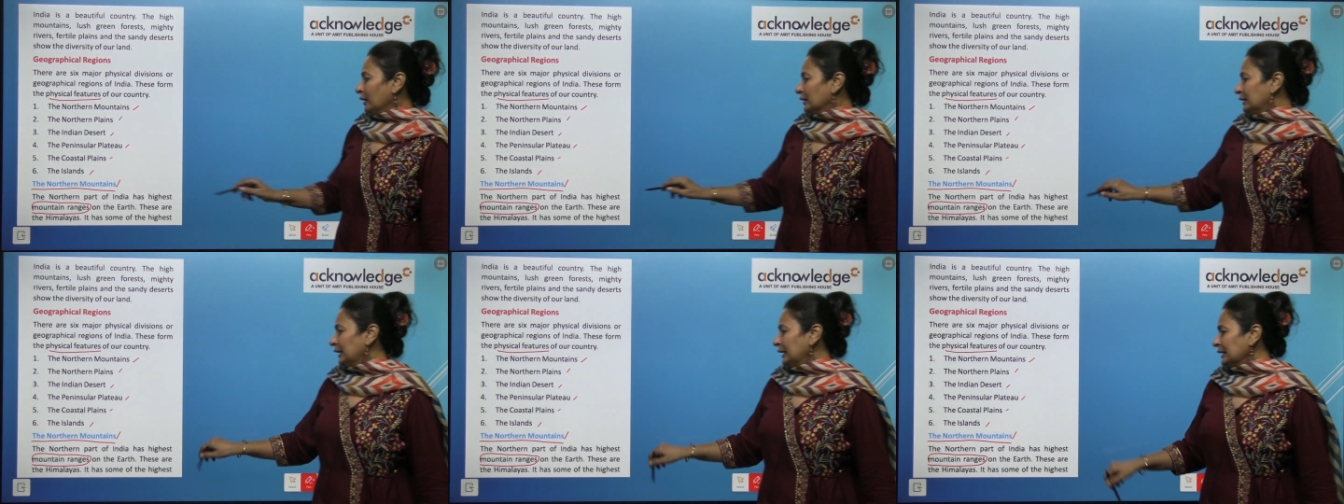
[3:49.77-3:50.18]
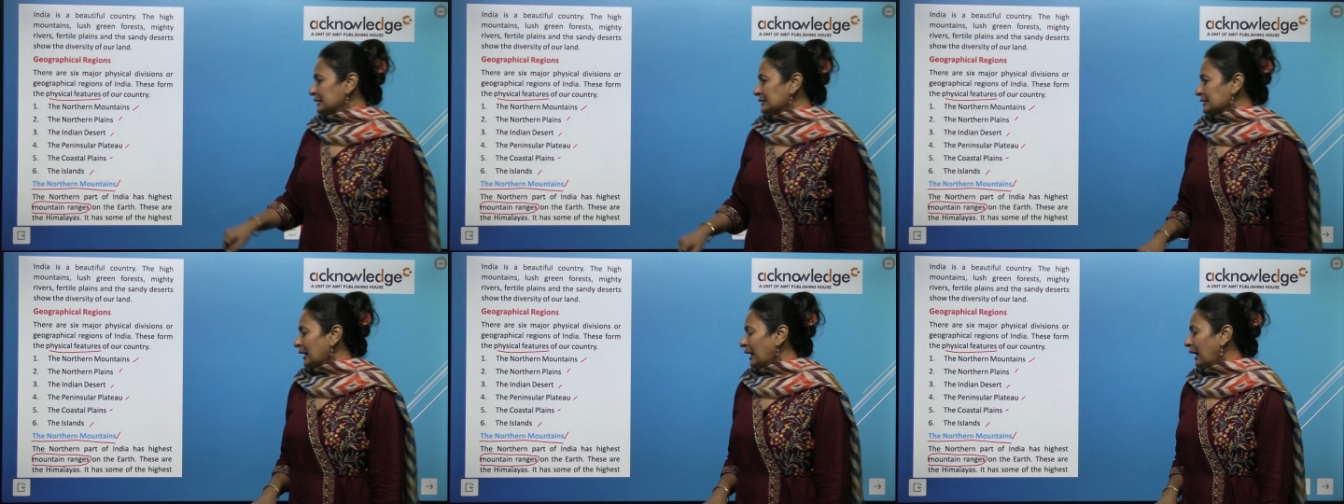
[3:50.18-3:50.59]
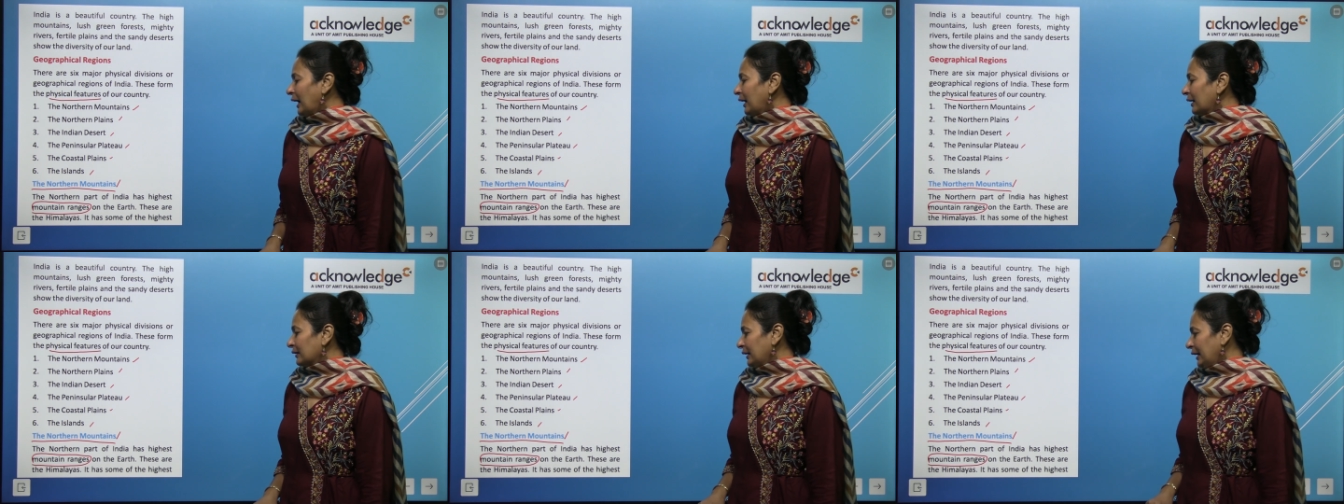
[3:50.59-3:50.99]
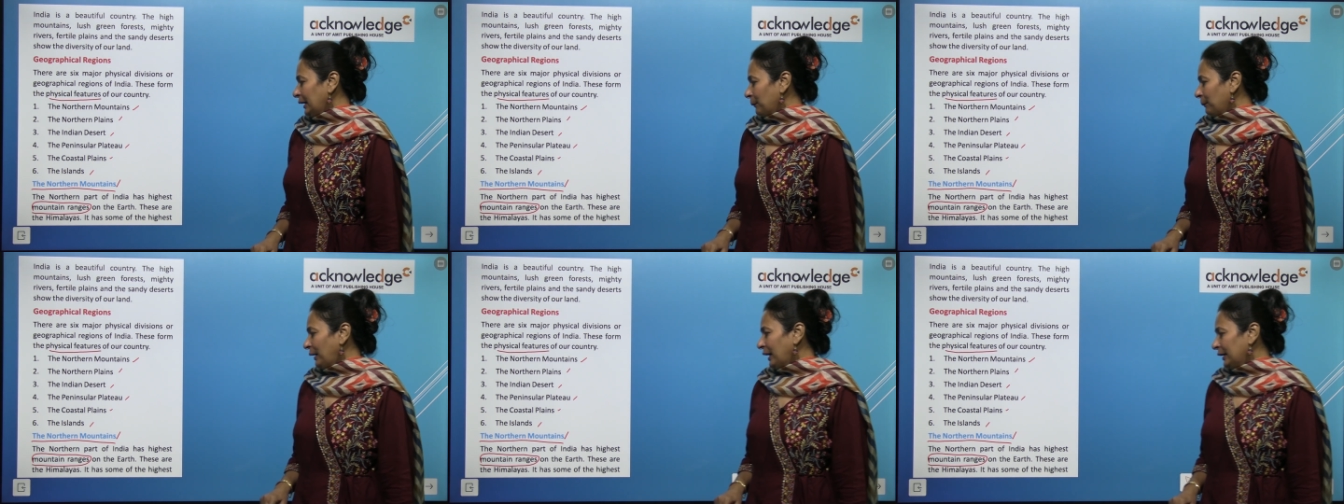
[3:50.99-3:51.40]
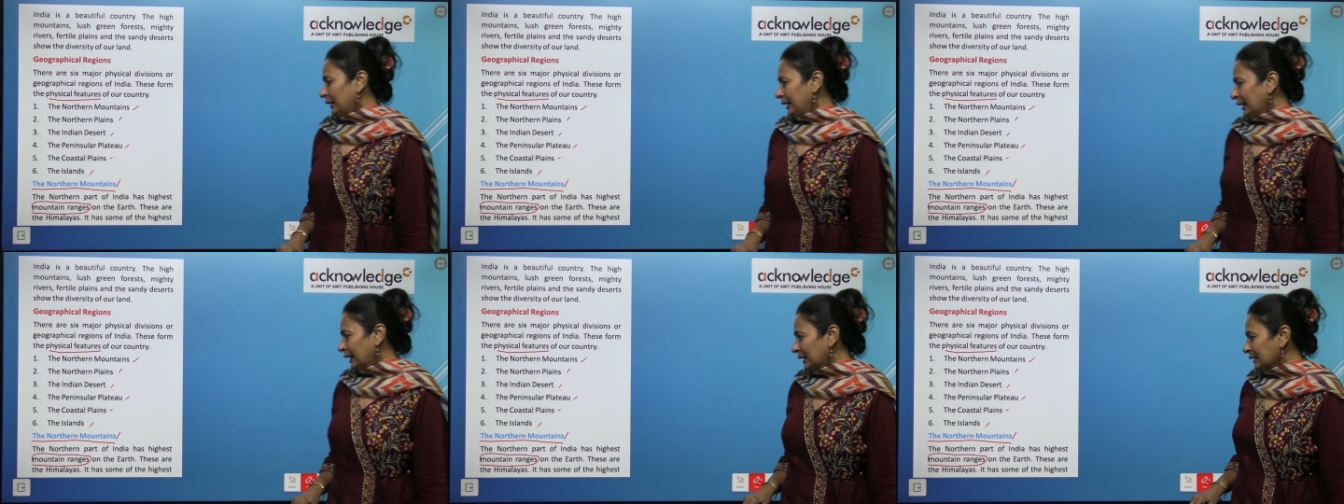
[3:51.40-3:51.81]
These are the
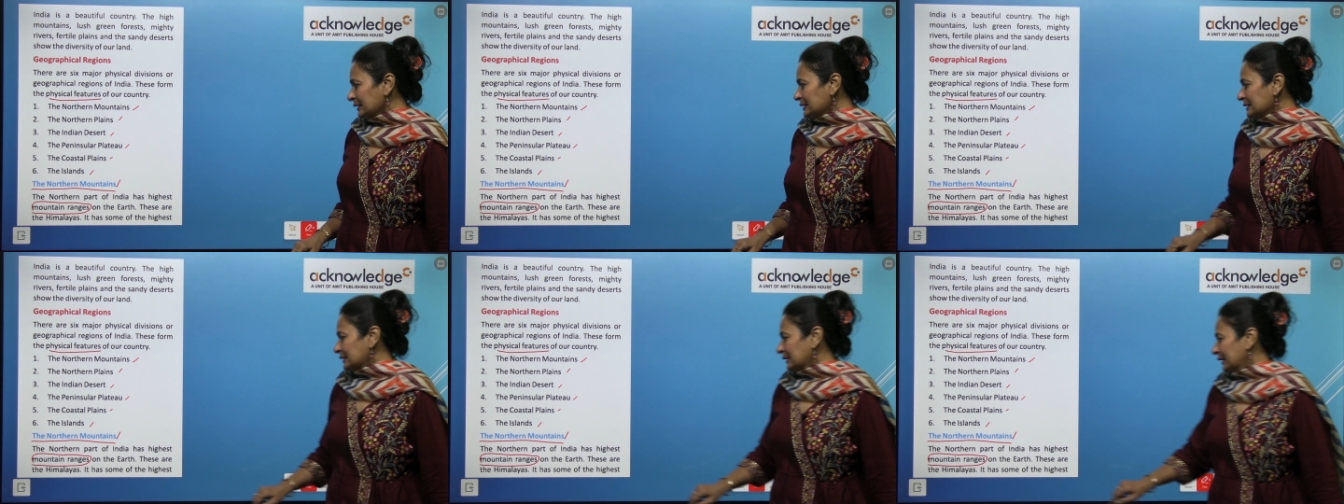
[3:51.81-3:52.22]
Himalayas.